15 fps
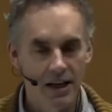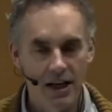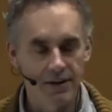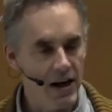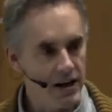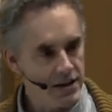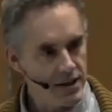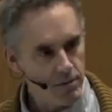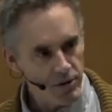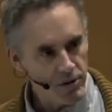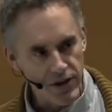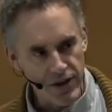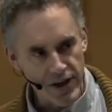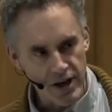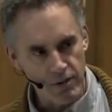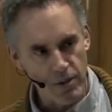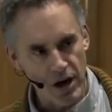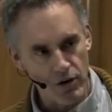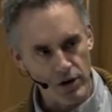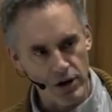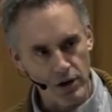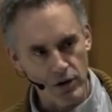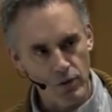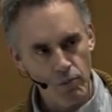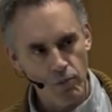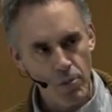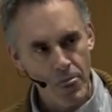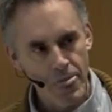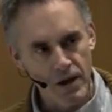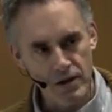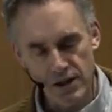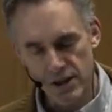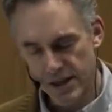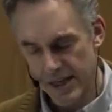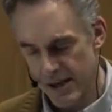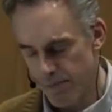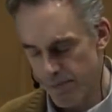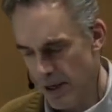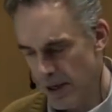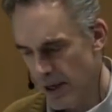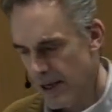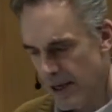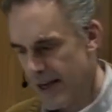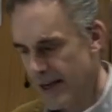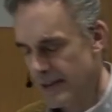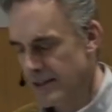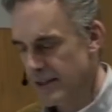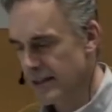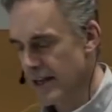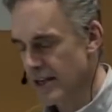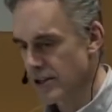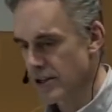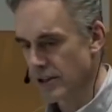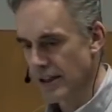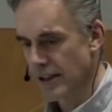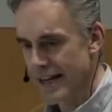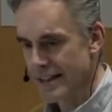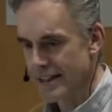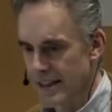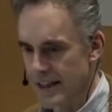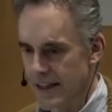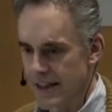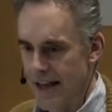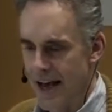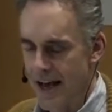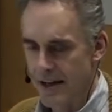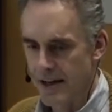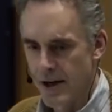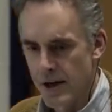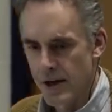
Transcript: And that's something to think about, you know. There's a deep existential lesson in that